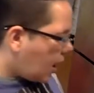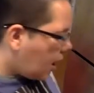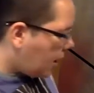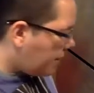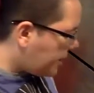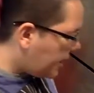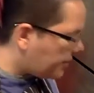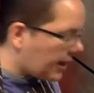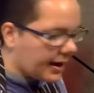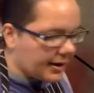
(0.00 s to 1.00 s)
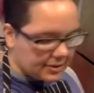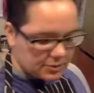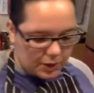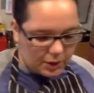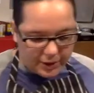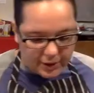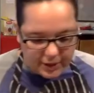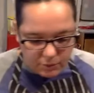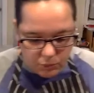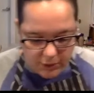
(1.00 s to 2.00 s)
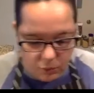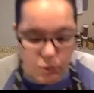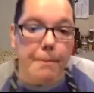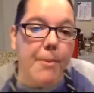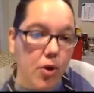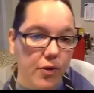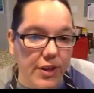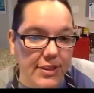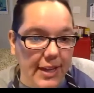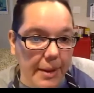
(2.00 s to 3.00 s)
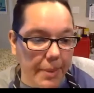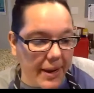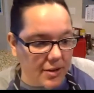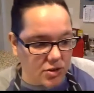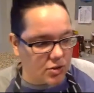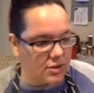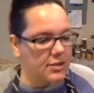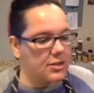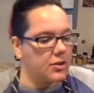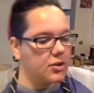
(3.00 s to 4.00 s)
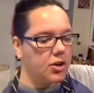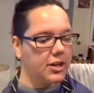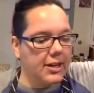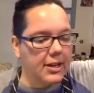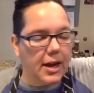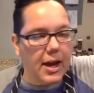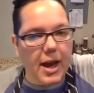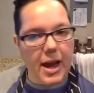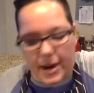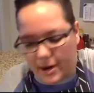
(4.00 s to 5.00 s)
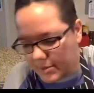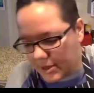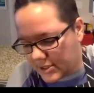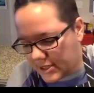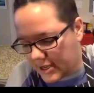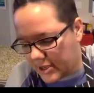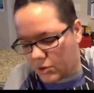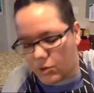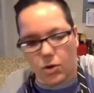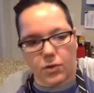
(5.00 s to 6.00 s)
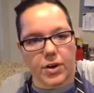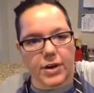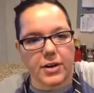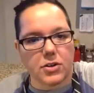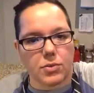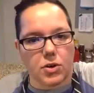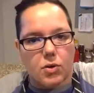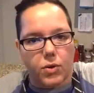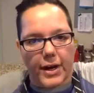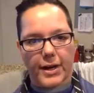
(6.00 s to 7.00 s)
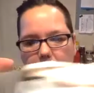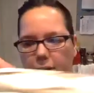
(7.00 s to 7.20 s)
and that is what we're gonna remove this tempeh as soon as it's done cooking. And I'm gonna take you over here real quick